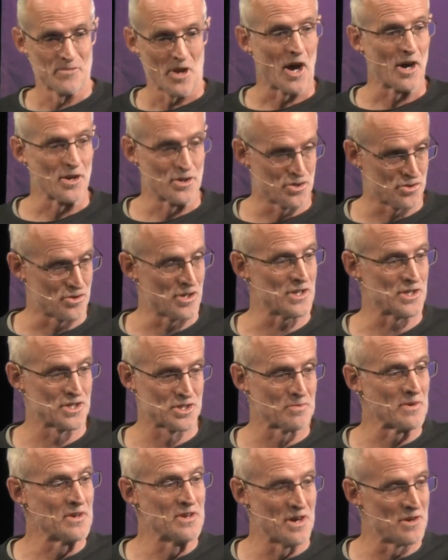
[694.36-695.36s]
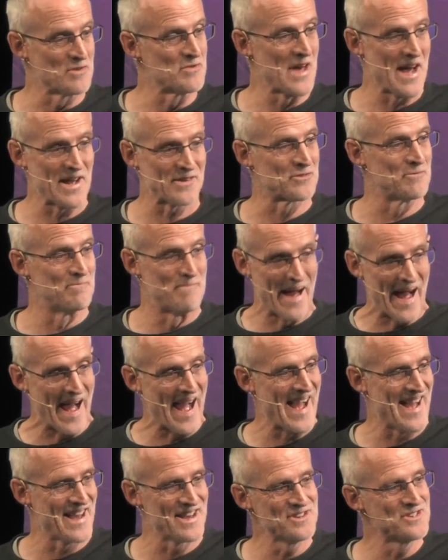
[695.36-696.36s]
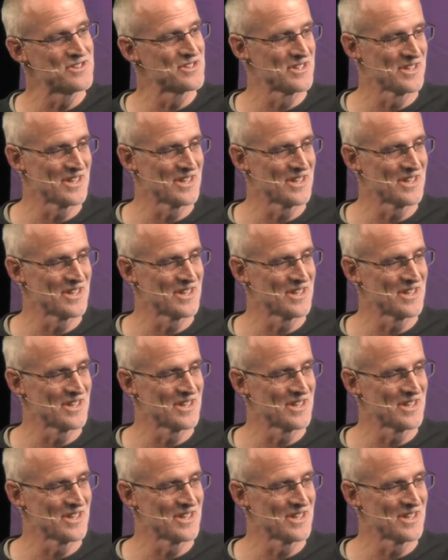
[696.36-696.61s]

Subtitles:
I trust we know that's bad.